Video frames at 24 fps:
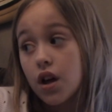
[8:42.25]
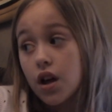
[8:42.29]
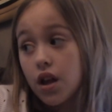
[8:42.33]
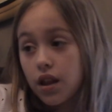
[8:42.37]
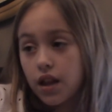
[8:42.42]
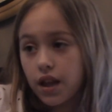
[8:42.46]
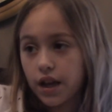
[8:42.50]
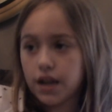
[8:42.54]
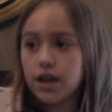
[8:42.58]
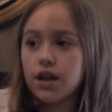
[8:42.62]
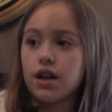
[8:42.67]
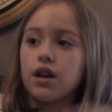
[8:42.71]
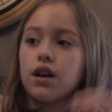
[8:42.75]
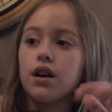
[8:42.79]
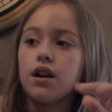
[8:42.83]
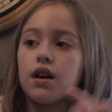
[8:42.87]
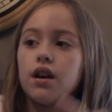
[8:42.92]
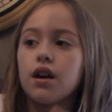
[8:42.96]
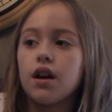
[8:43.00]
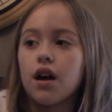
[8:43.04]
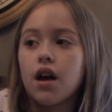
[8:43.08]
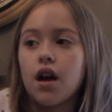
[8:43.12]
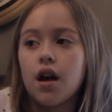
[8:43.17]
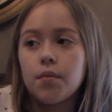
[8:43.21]
Like,
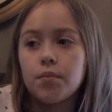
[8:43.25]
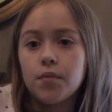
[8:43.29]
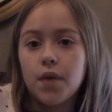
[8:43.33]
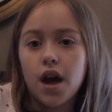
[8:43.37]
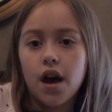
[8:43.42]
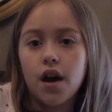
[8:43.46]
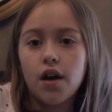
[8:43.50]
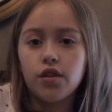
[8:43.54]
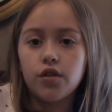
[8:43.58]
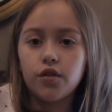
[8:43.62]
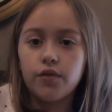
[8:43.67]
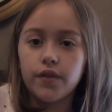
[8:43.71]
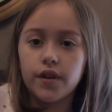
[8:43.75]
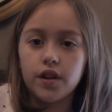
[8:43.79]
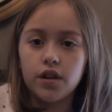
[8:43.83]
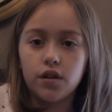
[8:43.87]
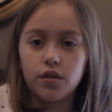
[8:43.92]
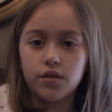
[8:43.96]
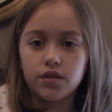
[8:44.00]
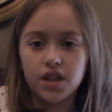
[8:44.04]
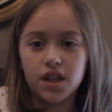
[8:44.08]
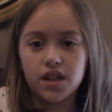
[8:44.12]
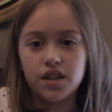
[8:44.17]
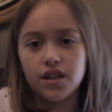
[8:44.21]
in my other
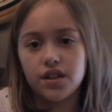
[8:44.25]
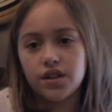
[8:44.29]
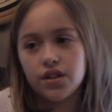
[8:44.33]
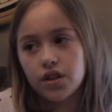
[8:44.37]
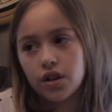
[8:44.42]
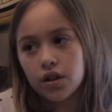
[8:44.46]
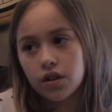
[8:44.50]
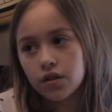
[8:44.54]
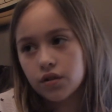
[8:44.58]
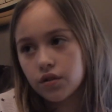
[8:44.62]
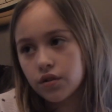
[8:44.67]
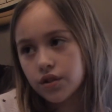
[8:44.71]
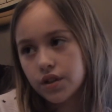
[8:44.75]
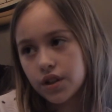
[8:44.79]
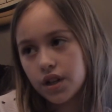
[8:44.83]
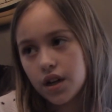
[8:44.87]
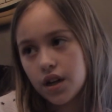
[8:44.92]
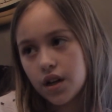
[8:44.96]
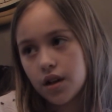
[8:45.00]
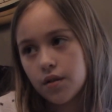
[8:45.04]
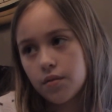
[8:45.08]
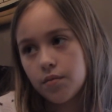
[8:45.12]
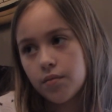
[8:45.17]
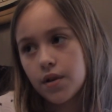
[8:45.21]
videos, I did Jungle
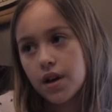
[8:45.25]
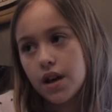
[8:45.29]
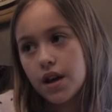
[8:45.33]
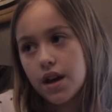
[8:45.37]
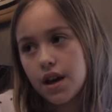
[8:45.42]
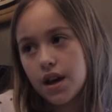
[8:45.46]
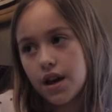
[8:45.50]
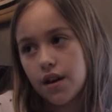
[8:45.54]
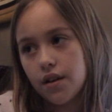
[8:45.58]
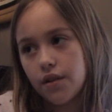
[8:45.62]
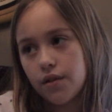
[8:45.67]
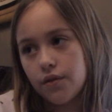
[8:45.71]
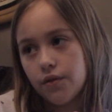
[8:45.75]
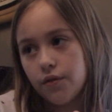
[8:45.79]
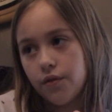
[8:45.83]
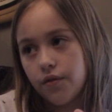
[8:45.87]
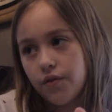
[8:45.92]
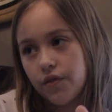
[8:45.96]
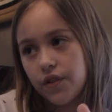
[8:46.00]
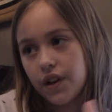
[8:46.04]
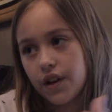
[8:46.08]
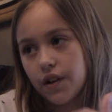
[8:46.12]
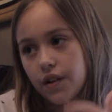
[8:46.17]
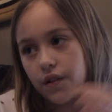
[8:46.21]
Jam and a
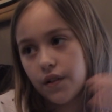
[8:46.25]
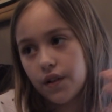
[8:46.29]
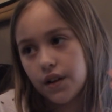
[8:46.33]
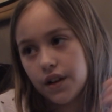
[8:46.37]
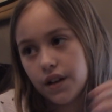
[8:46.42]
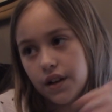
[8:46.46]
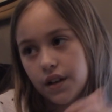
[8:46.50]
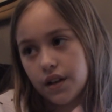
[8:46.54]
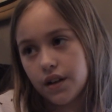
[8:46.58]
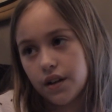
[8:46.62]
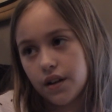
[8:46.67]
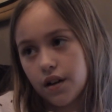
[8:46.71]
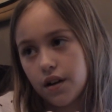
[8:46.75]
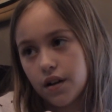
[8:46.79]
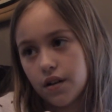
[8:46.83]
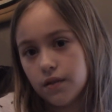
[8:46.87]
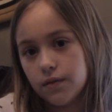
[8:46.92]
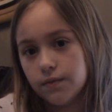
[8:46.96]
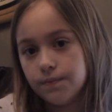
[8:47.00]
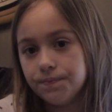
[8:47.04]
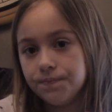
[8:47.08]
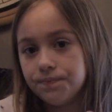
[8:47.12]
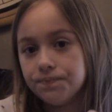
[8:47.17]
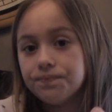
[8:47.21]
fairy
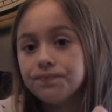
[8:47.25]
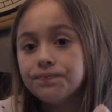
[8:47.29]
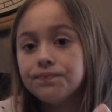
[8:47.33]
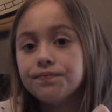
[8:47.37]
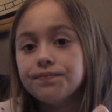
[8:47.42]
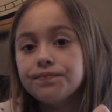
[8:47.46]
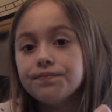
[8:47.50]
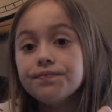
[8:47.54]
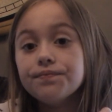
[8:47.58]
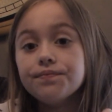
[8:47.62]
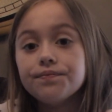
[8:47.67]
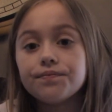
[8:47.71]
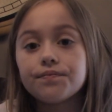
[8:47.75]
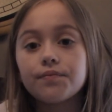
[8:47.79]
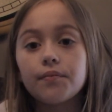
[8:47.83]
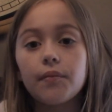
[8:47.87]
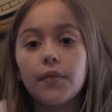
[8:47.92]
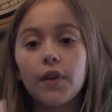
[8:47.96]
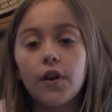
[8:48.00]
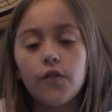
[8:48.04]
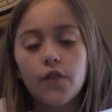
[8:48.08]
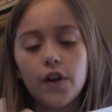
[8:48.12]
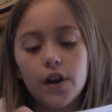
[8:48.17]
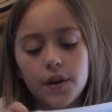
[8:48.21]

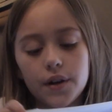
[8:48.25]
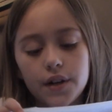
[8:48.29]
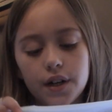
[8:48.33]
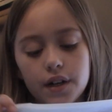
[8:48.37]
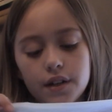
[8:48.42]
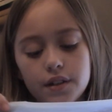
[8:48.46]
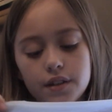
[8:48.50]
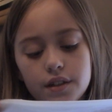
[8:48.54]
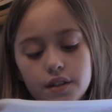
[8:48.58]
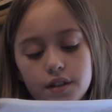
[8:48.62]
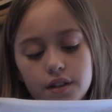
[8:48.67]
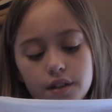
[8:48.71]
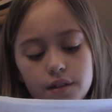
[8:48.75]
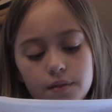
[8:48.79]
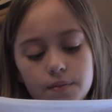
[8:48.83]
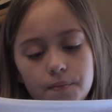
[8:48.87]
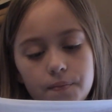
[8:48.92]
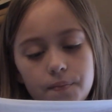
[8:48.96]
dust.